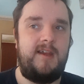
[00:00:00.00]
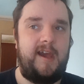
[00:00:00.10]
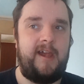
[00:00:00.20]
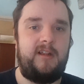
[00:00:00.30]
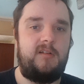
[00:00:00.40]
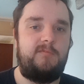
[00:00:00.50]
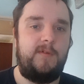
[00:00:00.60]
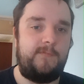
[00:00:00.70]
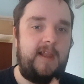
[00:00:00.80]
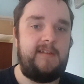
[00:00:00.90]
and
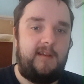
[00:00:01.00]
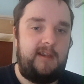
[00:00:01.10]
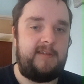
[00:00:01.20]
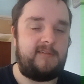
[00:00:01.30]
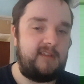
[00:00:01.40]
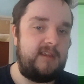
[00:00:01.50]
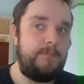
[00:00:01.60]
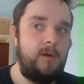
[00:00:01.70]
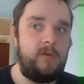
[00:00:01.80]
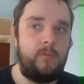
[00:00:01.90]
with legendary
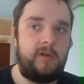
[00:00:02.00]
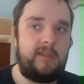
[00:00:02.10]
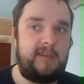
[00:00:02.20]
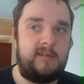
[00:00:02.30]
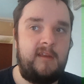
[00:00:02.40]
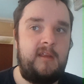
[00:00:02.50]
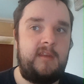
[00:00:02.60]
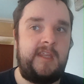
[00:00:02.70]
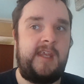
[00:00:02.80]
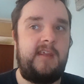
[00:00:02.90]
Pokemon,
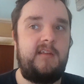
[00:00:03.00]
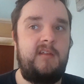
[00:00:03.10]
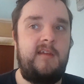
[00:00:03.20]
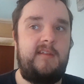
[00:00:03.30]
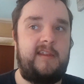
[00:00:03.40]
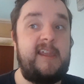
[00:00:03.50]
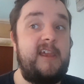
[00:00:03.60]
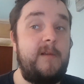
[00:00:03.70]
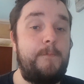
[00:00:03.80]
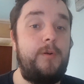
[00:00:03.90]
they
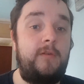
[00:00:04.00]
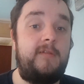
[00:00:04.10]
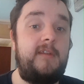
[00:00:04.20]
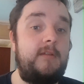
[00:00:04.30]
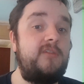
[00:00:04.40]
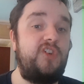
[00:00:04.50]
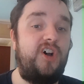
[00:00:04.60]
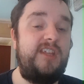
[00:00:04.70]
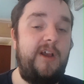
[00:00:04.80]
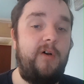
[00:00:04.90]
get a boosted
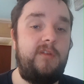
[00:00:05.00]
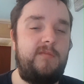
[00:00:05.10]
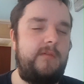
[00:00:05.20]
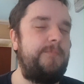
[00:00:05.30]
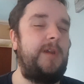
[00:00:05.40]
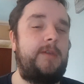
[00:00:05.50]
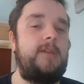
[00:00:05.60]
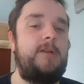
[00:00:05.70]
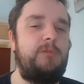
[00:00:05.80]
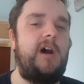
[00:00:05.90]
shiny odd,
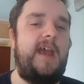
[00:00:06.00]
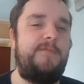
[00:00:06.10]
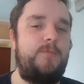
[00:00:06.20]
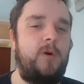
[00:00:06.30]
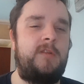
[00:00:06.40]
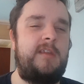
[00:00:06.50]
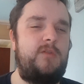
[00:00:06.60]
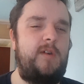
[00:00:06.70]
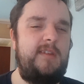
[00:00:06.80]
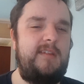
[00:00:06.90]
pretty what every 1 in
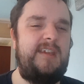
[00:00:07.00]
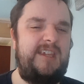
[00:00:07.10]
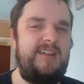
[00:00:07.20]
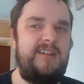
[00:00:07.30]
20.